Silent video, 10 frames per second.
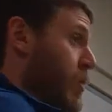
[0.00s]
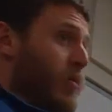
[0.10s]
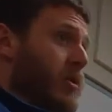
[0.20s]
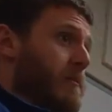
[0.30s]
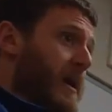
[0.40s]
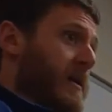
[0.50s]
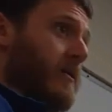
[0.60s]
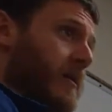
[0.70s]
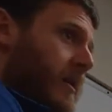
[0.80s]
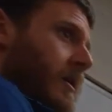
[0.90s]
appropriate
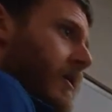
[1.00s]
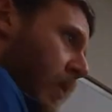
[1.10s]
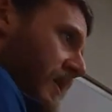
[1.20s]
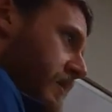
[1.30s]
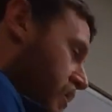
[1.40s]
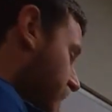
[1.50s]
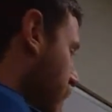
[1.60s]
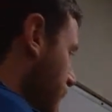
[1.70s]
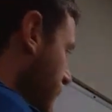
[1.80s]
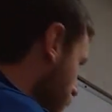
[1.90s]
manner why they believe what they